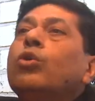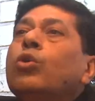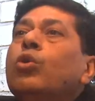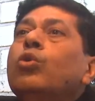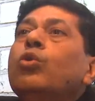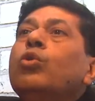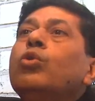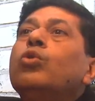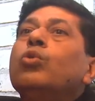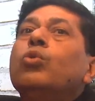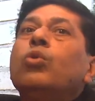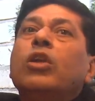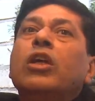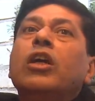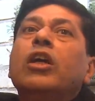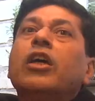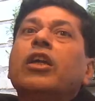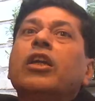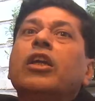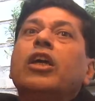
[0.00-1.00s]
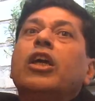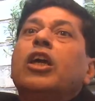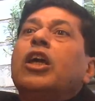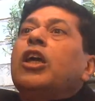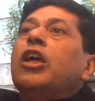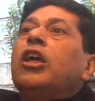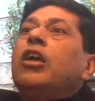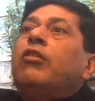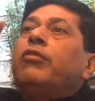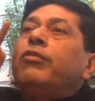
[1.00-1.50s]
a guru to learn.
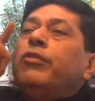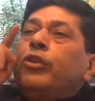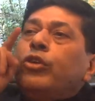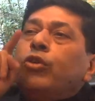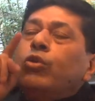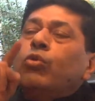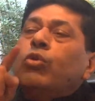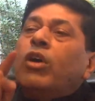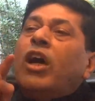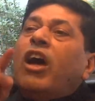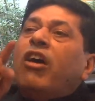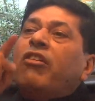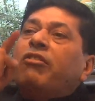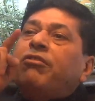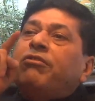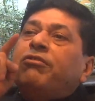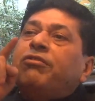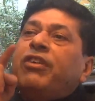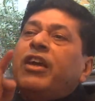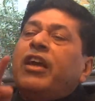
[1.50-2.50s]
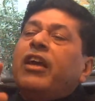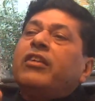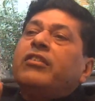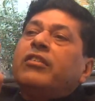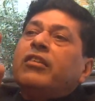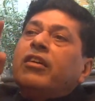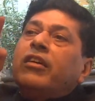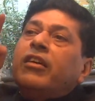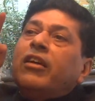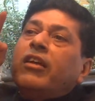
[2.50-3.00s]
If you have
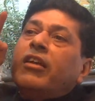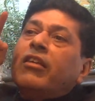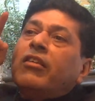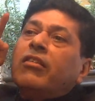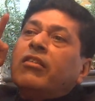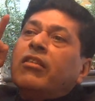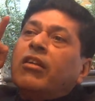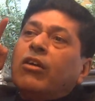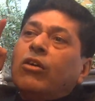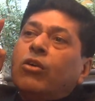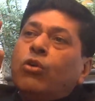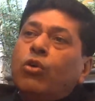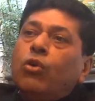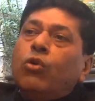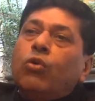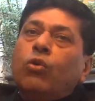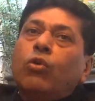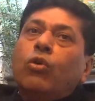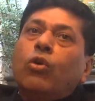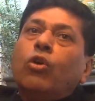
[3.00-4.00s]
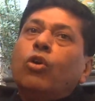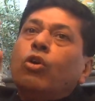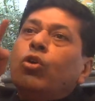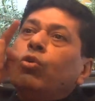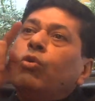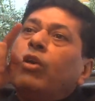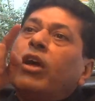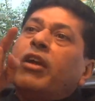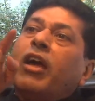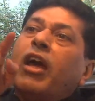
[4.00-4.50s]
faith in the guru,
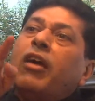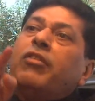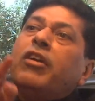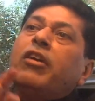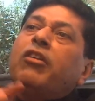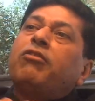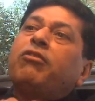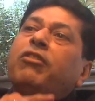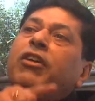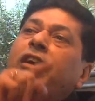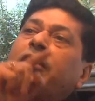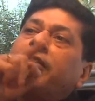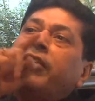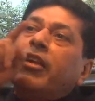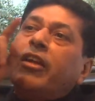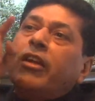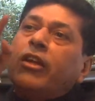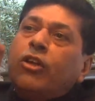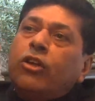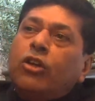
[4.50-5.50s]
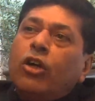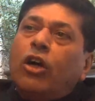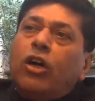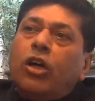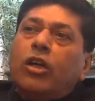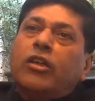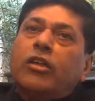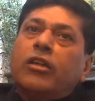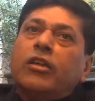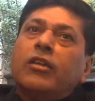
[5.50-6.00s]
you are having faith in
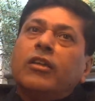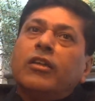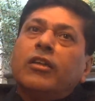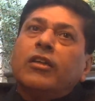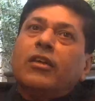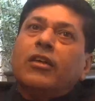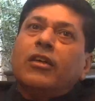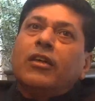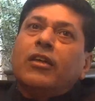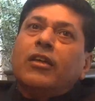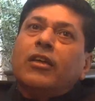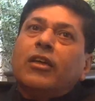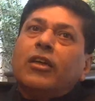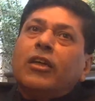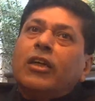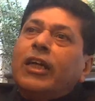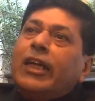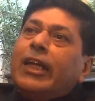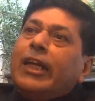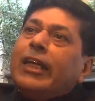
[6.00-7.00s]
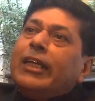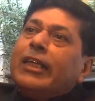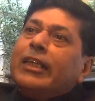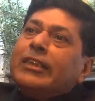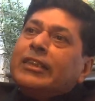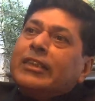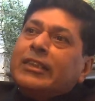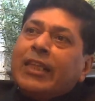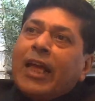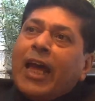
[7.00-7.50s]
God. It
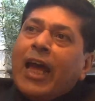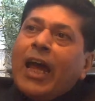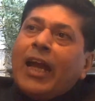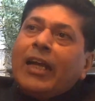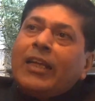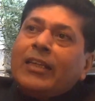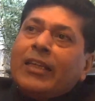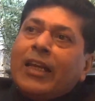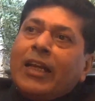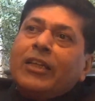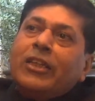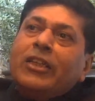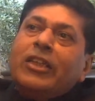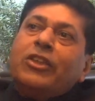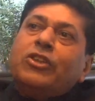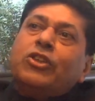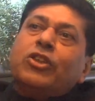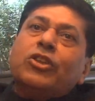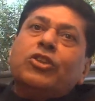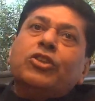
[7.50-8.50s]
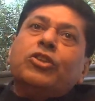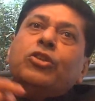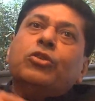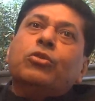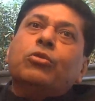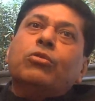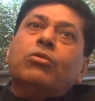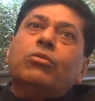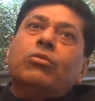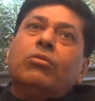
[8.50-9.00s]
is that that teaches
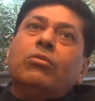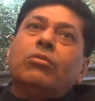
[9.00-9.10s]
you.